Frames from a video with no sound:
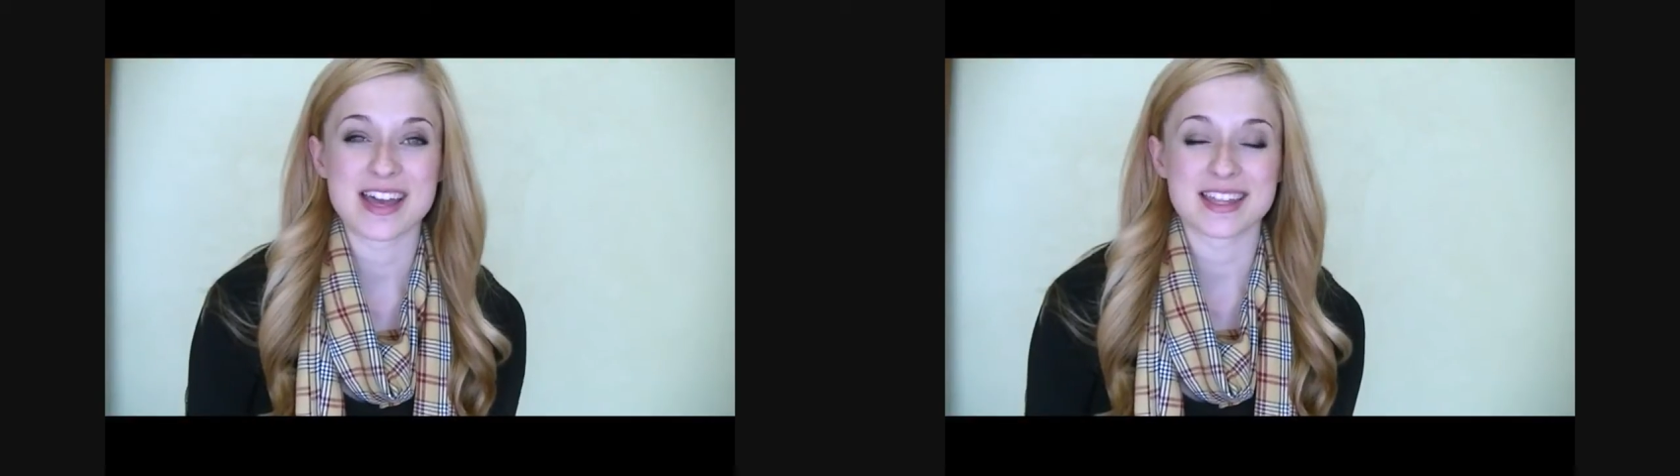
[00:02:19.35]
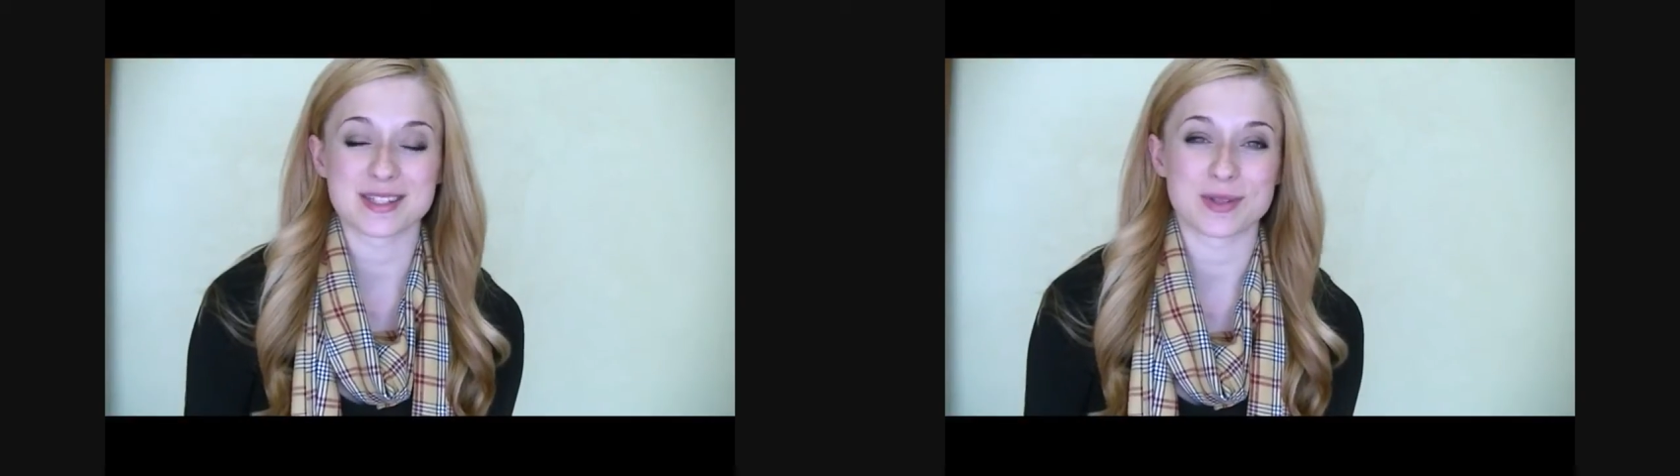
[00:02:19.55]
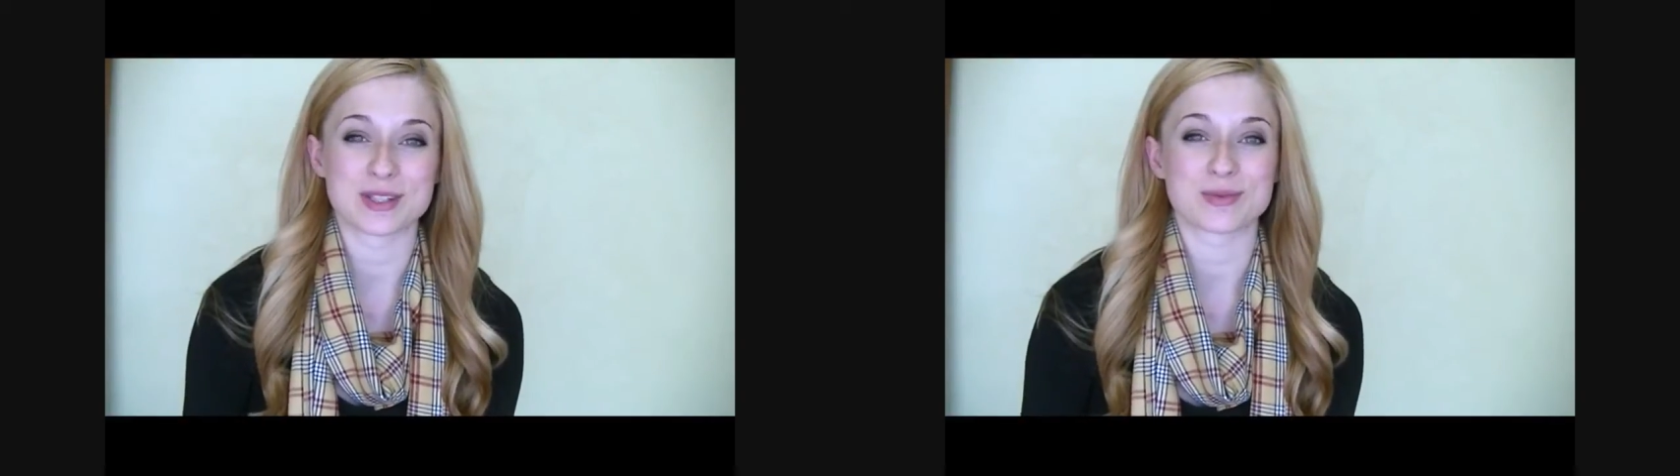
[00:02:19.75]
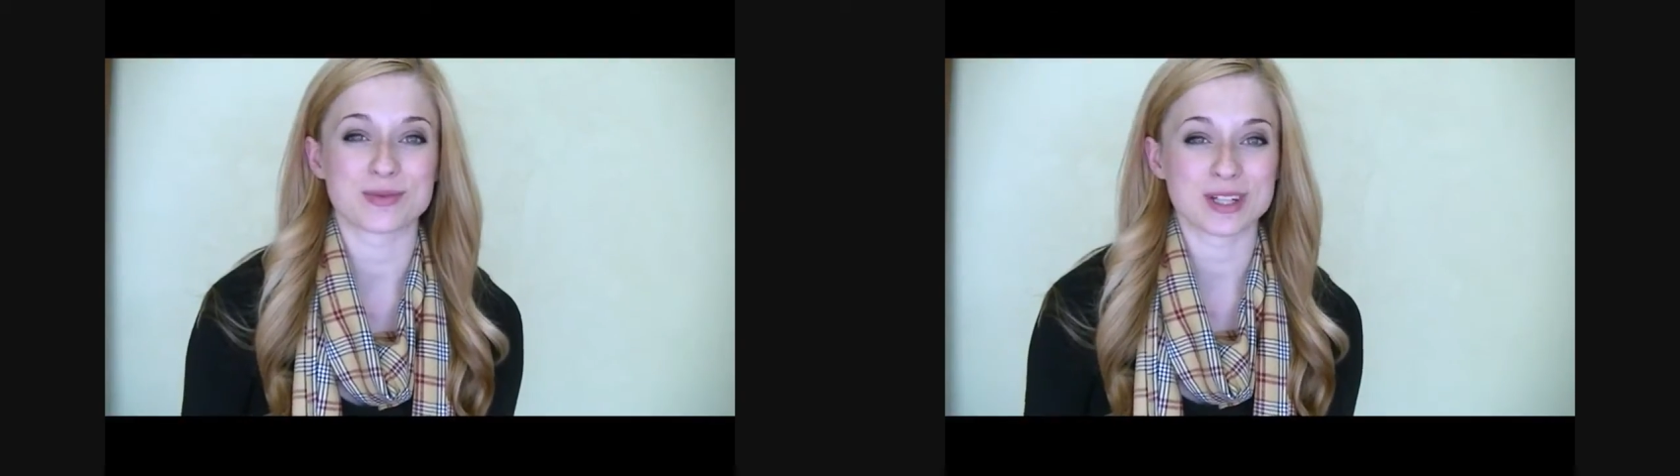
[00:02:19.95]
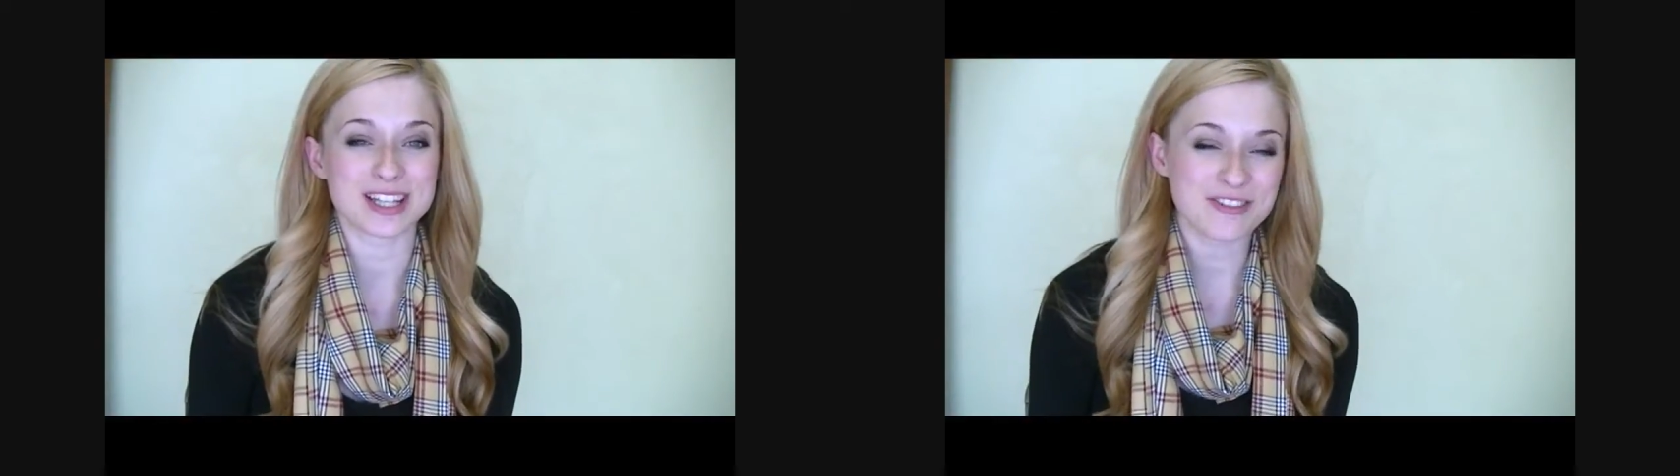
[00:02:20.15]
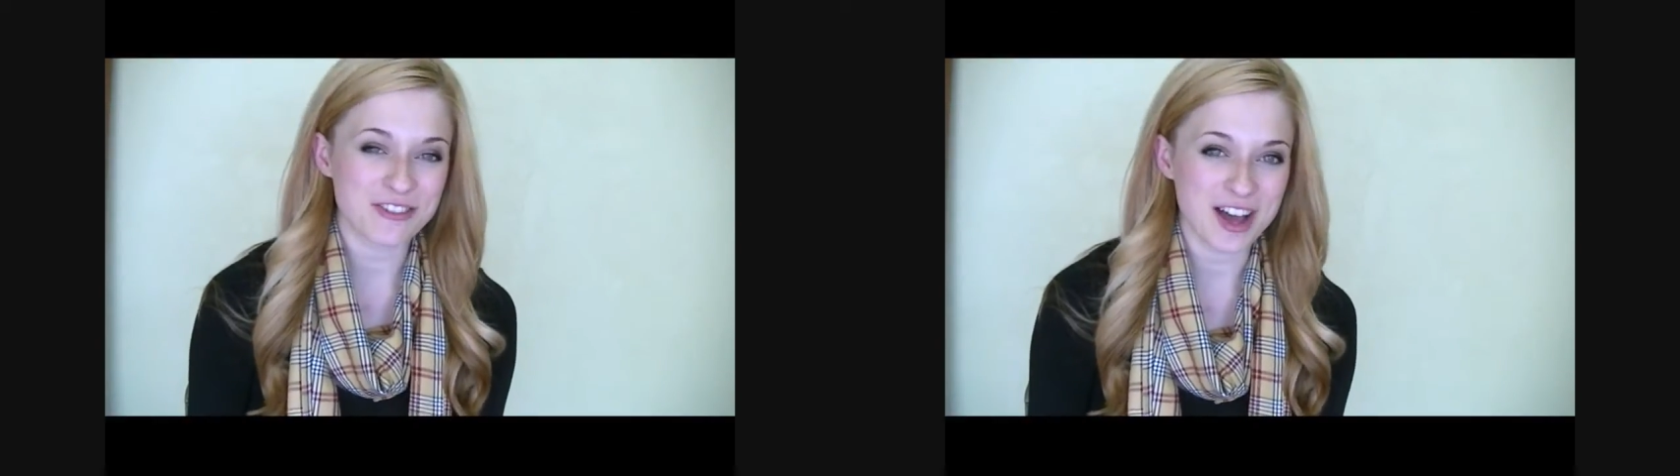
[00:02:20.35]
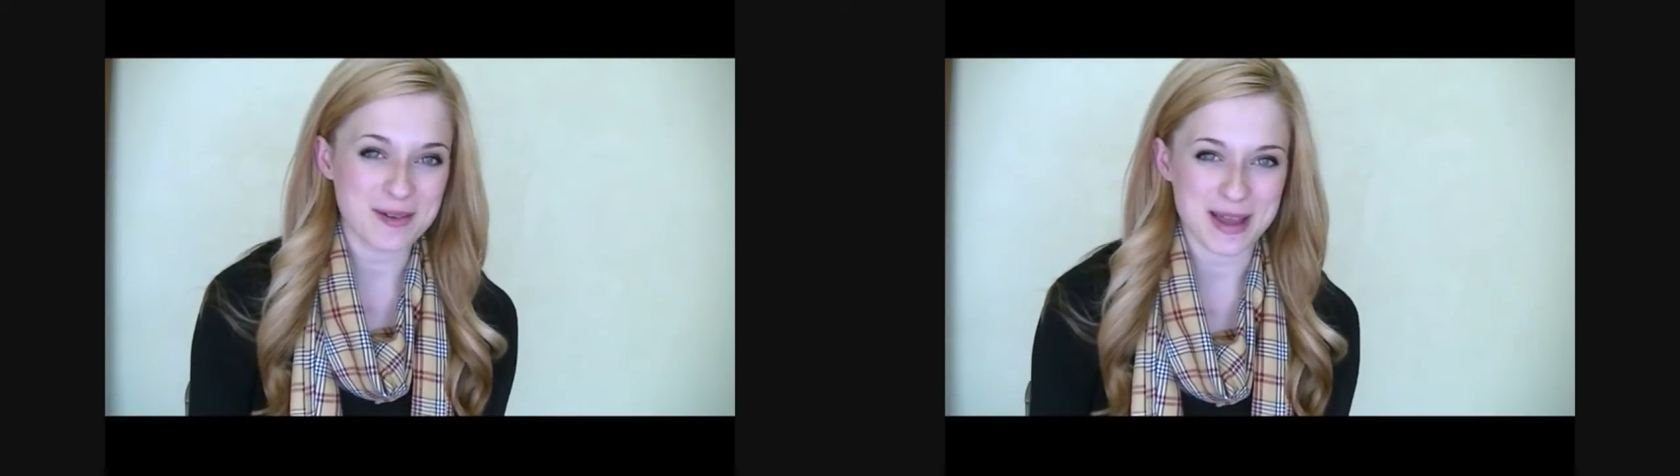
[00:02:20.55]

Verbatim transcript: This one's really fun.